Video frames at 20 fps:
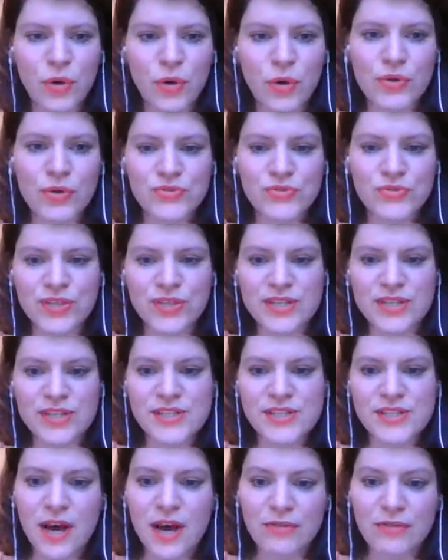goals for
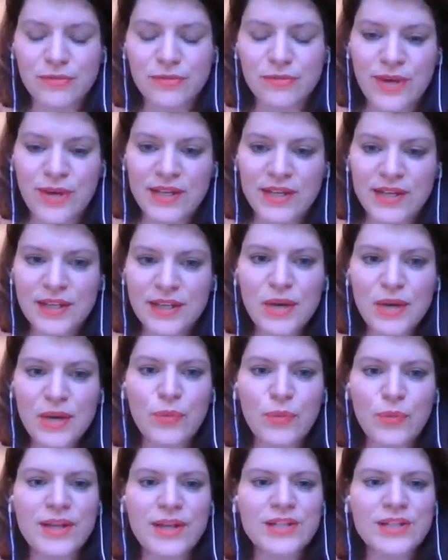yourself? When
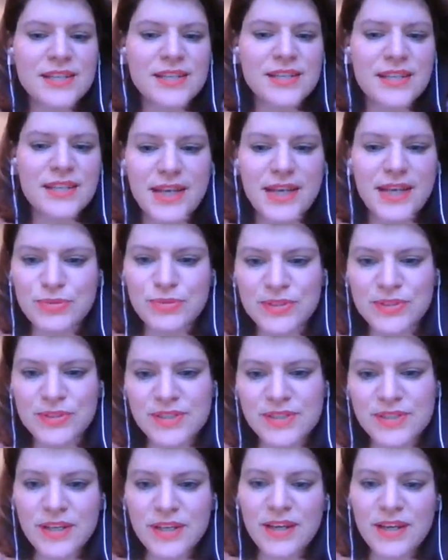is an
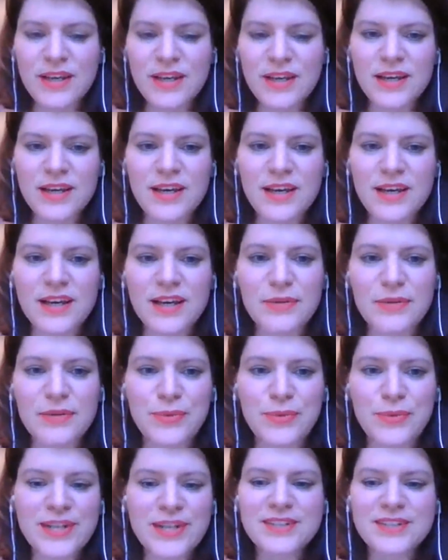engagement,
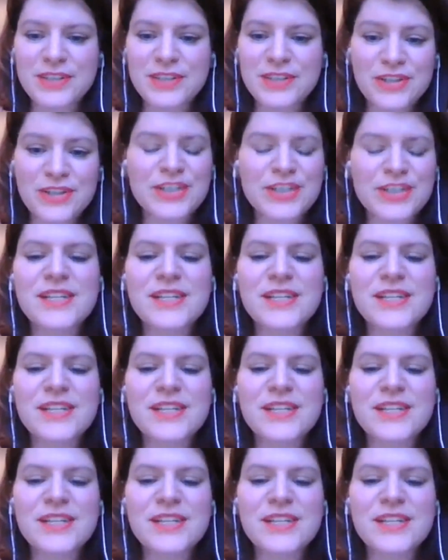when do